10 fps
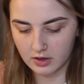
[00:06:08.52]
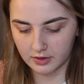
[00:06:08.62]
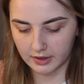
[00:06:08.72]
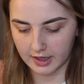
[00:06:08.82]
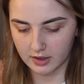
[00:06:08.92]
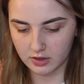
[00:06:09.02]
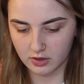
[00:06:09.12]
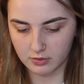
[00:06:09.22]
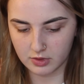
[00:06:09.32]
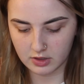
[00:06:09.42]
Okay,
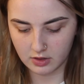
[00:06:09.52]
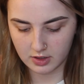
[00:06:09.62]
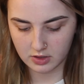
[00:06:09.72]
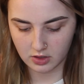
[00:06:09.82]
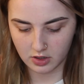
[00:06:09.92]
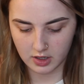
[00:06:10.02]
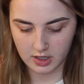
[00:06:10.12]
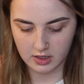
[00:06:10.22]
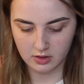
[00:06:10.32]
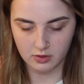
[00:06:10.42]
so I'm just going to go
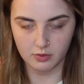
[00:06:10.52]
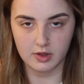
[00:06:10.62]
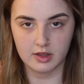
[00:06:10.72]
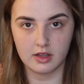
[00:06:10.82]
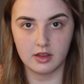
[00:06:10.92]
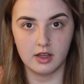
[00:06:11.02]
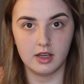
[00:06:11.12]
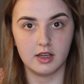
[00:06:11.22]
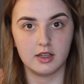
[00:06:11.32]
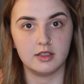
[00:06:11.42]
in with
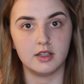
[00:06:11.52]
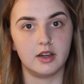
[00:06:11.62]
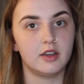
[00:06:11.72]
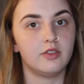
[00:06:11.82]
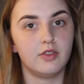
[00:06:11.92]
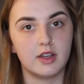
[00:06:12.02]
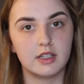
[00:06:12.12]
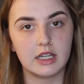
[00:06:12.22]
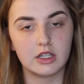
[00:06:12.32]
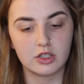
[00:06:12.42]
the darker
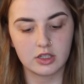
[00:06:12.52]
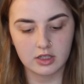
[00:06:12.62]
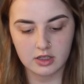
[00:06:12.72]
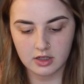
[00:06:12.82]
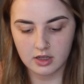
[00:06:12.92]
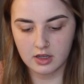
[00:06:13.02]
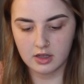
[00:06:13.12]
foundation.